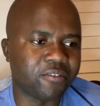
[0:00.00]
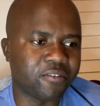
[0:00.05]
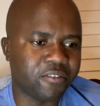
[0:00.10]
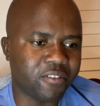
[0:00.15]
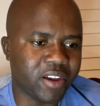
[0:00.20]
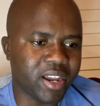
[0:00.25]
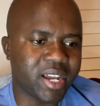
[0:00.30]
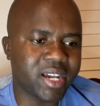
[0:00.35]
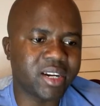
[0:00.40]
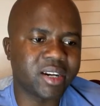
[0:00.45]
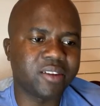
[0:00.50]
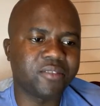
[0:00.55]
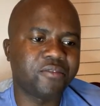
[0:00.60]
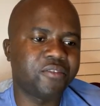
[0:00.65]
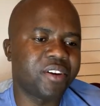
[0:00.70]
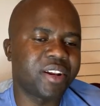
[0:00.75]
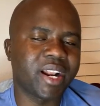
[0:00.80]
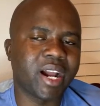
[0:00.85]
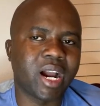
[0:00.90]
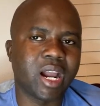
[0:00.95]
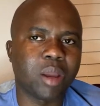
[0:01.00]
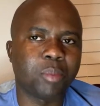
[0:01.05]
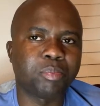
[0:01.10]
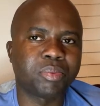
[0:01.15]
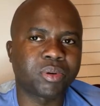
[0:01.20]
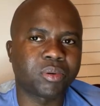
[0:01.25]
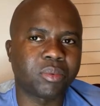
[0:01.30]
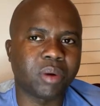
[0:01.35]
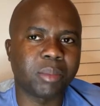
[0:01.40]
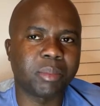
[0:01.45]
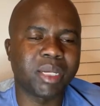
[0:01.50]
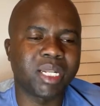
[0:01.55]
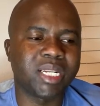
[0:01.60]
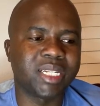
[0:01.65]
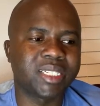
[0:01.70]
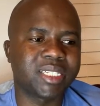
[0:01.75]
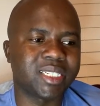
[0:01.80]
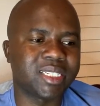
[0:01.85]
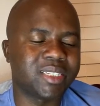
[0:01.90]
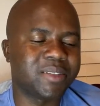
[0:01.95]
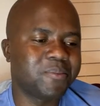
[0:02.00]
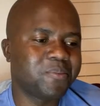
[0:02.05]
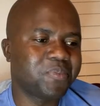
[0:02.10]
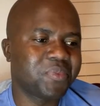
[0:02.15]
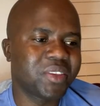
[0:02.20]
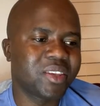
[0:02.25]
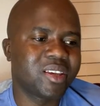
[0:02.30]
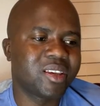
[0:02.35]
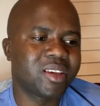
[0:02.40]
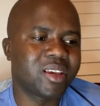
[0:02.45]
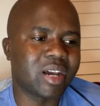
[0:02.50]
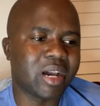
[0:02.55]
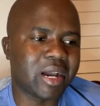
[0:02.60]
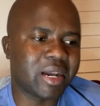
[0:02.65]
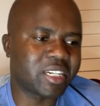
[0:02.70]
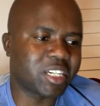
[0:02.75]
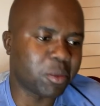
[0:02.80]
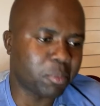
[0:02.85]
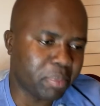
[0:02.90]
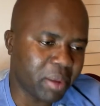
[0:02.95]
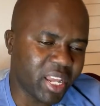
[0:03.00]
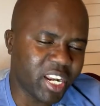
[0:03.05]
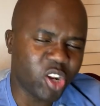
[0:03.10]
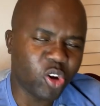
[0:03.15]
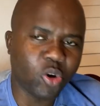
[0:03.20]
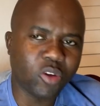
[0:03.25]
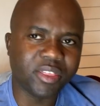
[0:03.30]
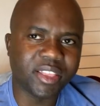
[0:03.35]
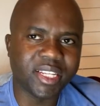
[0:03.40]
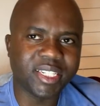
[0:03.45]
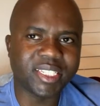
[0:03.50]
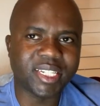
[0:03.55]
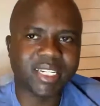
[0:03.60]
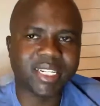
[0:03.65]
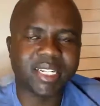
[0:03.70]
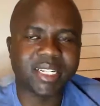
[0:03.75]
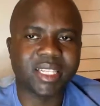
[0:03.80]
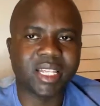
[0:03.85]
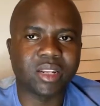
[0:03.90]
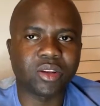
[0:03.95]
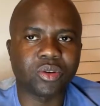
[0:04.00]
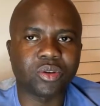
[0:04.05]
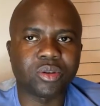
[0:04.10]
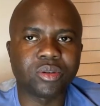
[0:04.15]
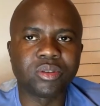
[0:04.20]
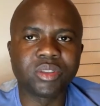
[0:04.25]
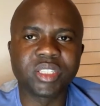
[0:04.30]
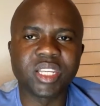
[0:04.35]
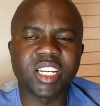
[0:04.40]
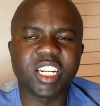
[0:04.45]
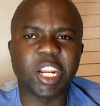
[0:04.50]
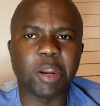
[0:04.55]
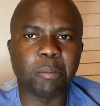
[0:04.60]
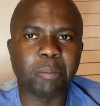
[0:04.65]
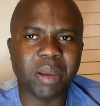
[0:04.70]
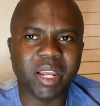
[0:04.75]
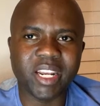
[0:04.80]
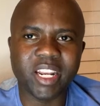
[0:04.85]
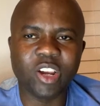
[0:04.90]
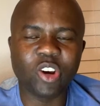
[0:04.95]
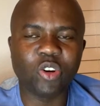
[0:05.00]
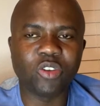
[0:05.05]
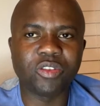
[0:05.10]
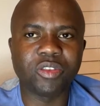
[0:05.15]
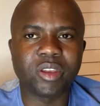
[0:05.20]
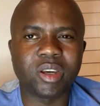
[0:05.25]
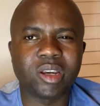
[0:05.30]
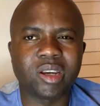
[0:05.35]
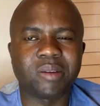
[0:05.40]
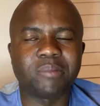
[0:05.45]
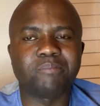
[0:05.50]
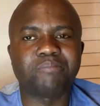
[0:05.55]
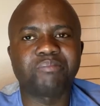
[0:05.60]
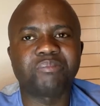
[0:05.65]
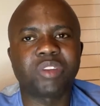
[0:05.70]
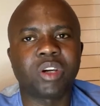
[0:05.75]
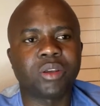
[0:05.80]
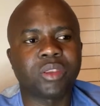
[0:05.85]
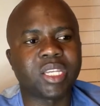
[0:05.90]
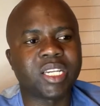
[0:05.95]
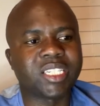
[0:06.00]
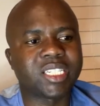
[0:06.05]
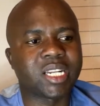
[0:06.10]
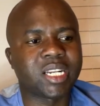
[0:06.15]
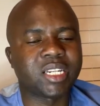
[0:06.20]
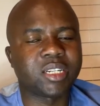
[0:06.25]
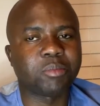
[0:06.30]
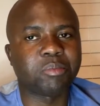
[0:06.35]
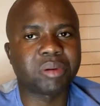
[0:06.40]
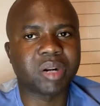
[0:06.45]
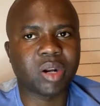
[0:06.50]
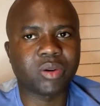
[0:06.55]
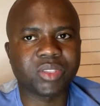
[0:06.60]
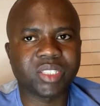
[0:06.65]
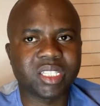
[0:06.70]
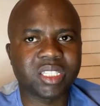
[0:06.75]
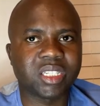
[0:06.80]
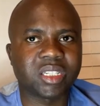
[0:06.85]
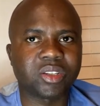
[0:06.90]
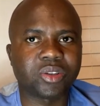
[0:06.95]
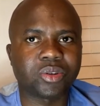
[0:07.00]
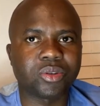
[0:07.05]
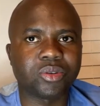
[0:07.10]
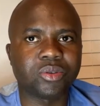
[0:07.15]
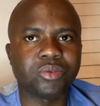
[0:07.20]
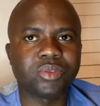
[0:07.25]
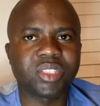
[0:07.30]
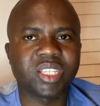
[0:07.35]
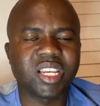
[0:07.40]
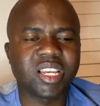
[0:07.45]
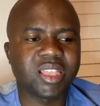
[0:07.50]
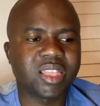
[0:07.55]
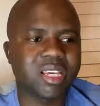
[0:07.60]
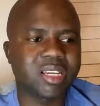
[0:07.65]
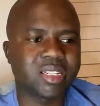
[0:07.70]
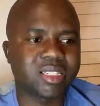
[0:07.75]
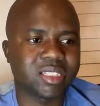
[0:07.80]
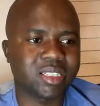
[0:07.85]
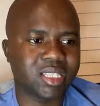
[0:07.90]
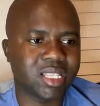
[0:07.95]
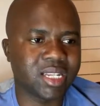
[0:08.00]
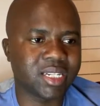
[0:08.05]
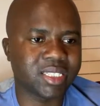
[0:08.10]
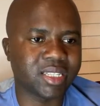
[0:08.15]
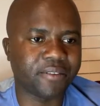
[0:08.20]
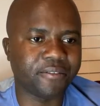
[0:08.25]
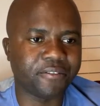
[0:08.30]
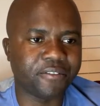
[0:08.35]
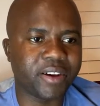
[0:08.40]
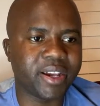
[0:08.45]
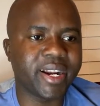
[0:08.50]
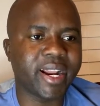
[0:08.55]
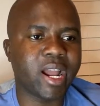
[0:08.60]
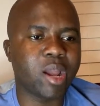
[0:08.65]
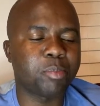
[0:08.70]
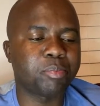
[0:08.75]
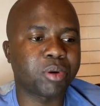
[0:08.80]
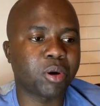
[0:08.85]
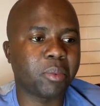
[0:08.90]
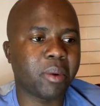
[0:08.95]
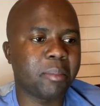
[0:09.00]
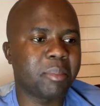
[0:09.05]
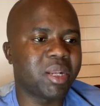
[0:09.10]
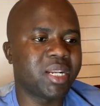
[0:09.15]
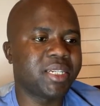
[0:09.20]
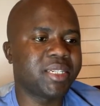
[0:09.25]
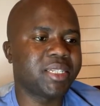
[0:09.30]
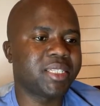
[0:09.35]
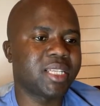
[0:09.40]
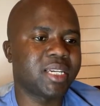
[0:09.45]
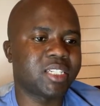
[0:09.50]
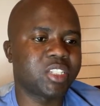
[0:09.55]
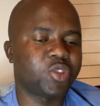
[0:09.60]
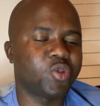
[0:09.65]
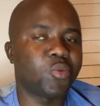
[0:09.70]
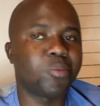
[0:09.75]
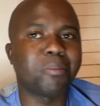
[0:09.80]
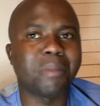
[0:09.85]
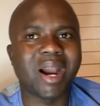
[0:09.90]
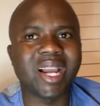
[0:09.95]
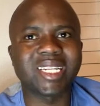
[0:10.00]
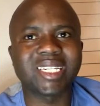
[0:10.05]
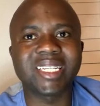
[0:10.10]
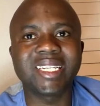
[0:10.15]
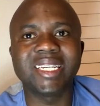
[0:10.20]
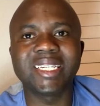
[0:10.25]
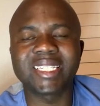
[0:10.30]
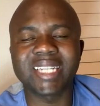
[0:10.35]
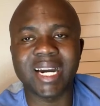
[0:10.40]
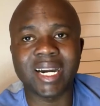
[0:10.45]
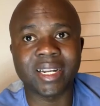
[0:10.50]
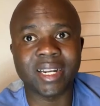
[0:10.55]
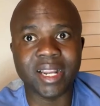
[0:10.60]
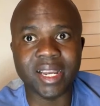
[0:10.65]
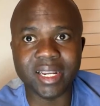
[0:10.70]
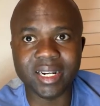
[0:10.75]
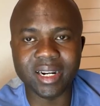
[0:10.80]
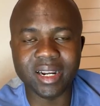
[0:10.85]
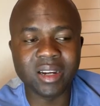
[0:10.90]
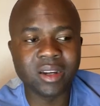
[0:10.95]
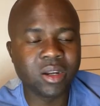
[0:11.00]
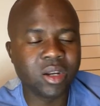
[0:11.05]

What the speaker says: very, very high probability, depending on the internet that you're using, depending on the internet browser that you're using, there is a very high probability that you might get an error,